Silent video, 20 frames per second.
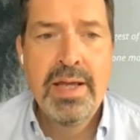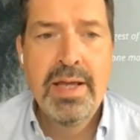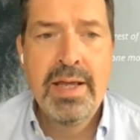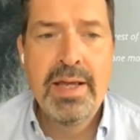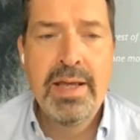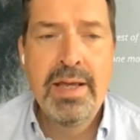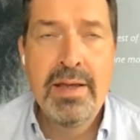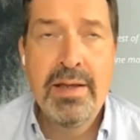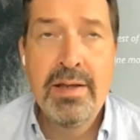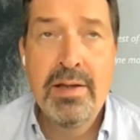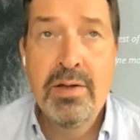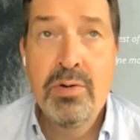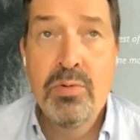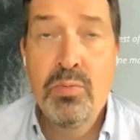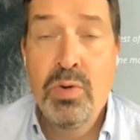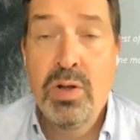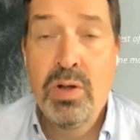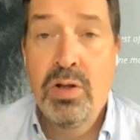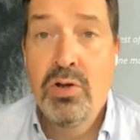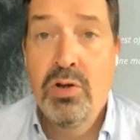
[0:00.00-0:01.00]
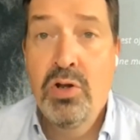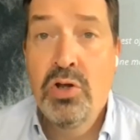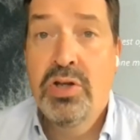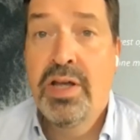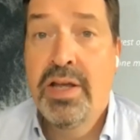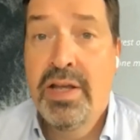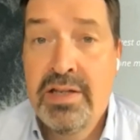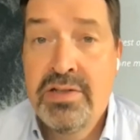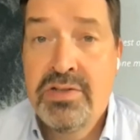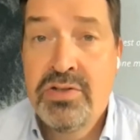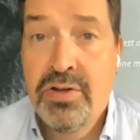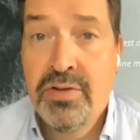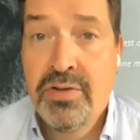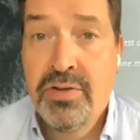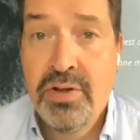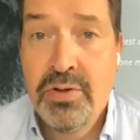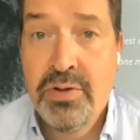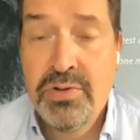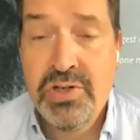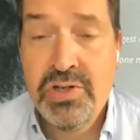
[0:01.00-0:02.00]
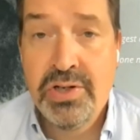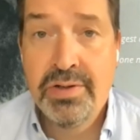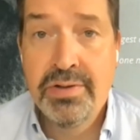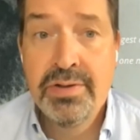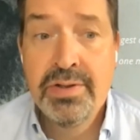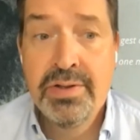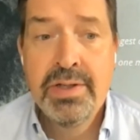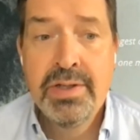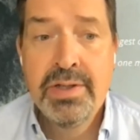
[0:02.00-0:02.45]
Looking into the future,